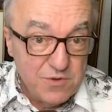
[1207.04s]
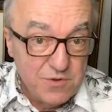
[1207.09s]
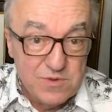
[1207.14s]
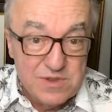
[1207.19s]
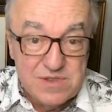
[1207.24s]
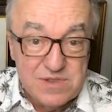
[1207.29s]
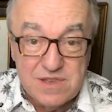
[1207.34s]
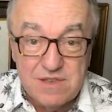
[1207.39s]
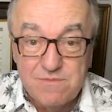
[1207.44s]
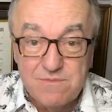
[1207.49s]
to
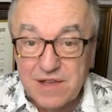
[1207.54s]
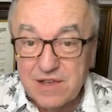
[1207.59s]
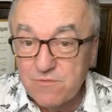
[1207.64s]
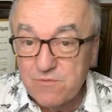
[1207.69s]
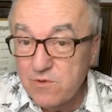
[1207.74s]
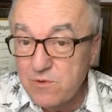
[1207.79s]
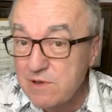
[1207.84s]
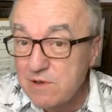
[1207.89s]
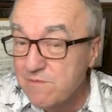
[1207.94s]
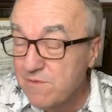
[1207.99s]
receive my
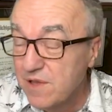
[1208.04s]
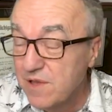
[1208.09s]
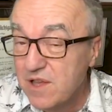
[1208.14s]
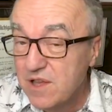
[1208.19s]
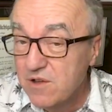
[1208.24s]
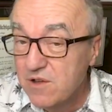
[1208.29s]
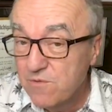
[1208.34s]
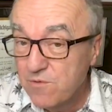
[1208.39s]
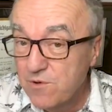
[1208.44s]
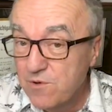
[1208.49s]
free
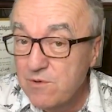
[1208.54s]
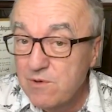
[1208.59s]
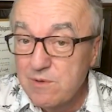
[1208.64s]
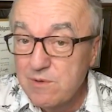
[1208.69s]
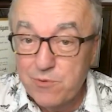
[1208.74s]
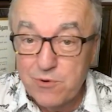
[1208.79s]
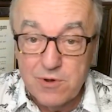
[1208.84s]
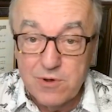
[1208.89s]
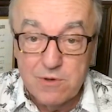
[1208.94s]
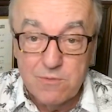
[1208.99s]

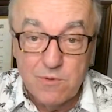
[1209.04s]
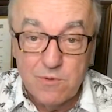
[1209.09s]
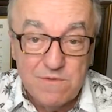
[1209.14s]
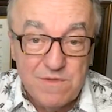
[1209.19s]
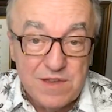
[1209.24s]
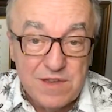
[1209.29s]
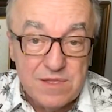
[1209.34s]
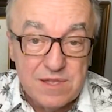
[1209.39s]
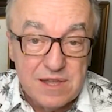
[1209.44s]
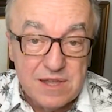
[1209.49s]
report
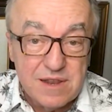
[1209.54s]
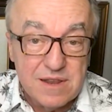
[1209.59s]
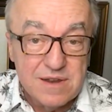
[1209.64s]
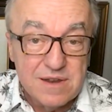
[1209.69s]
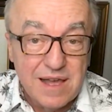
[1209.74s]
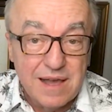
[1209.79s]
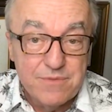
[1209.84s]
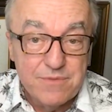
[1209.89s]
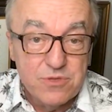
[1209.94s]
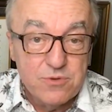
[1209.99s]
revealing the
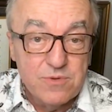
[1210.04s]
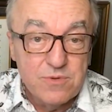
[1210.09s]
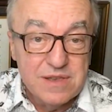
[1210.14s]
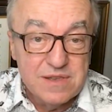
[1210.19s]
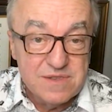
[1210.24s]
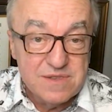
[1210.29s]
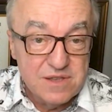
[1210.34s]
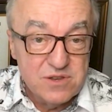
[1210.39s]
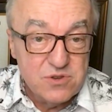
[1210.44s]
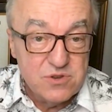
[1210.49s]
top 3
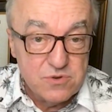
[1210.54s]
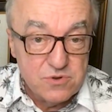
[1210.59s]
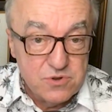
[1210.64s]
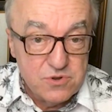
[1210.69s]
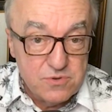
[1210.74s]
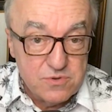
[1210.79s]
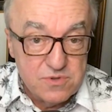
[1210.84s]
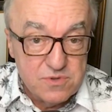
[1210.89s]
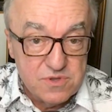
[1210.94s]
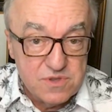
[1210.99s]
essential
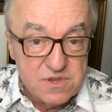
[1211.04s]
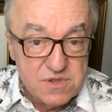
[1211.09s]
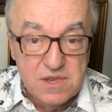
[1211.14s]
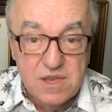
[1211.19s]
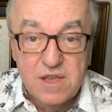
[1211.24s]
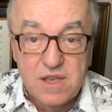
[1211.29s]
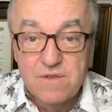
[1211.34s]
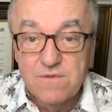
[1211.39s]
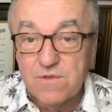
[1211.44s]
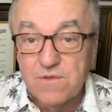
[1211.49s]
tools
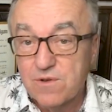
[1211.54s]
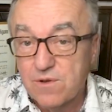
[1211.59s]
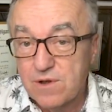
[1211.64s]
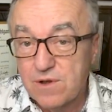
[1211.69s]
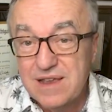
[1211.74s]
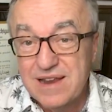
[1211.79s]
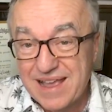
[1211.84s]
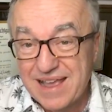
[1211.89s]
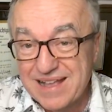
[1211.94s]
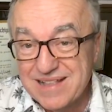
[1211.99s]
for
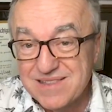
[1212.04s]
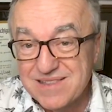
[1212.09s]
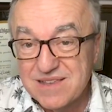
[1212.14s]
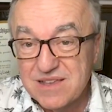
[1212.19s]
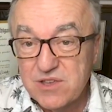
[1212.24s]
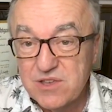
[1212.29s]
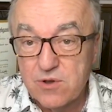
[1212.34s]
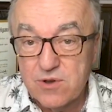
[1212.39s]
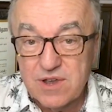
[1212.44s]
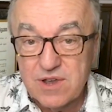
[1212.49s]

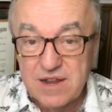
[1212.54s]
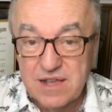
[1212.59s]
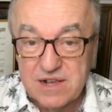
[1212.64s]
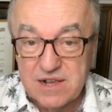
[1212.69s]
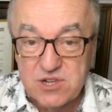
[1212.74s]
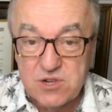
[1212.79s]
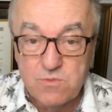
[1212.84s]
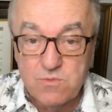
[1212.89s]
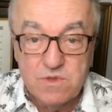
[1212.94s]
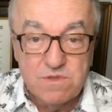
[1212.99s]
enhancing your
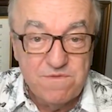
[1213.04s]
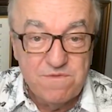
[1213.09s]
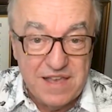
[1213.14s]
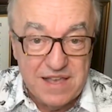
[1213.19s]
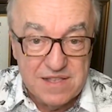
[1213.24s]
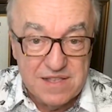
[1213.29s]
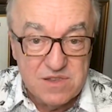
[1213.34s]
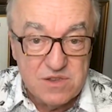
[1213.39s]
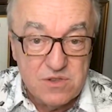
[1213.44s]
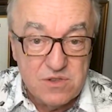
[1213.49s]
connection with
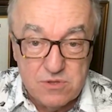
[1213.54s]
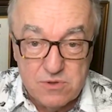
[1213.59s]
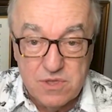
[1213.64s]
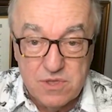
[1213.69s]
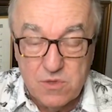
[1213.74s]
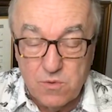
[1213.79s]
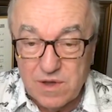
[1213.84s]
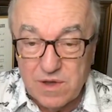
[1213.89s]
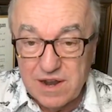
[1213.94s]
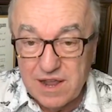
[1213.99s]
fans, including
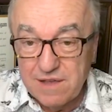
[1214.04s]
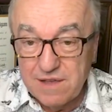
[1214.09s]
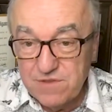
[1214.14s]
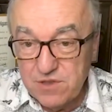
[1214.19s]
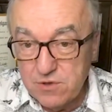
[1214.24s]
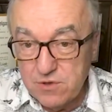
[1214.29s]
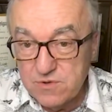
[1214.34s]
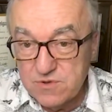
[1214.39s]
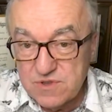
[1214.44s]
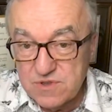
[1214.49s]
the one I've
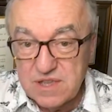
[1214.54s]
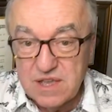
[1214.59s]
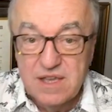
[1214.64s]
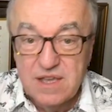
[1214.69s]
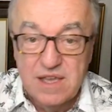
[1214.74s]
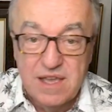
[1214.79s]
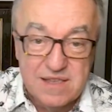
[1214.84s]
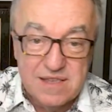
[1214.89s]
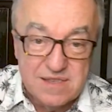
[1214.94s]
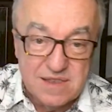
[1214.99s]
used
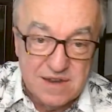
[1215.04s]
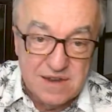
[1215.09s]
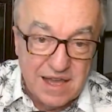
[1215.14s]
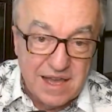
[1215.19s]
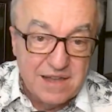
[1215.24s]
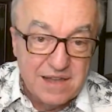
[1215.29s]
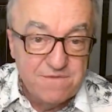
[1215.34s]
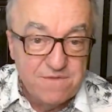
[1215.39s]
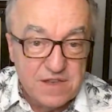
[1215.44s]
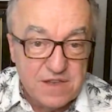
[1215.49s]
as a
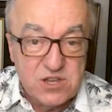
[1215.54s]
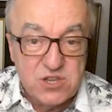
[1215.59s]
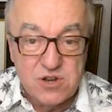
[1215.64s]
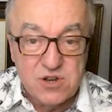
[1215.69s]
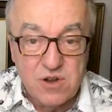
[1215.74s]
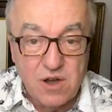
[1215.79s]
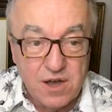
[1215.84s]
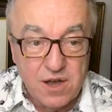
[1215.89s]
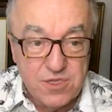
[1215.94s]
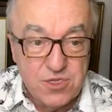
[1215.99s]
nonfiction
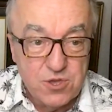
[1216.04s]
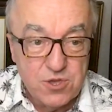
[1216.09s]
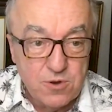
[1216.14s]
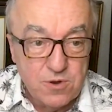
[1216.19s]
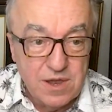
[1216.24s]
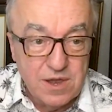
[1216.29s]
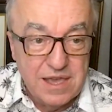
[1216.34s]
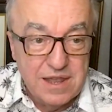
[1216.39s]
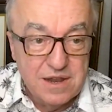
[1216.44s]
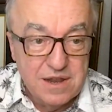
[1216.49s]

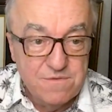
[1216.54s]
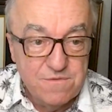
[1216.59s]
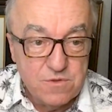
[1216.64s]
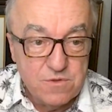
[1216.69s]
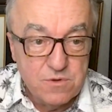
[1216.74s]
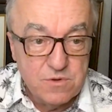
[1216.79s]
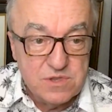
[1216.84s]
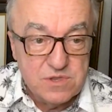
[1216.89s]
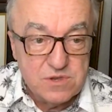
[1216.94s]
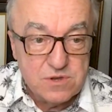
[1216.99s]
author and
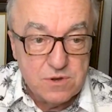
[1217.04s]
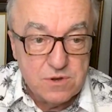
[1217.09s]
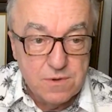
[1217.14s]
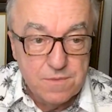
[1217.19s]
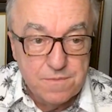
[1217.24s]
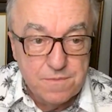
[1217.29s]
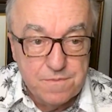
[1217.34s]
influencer.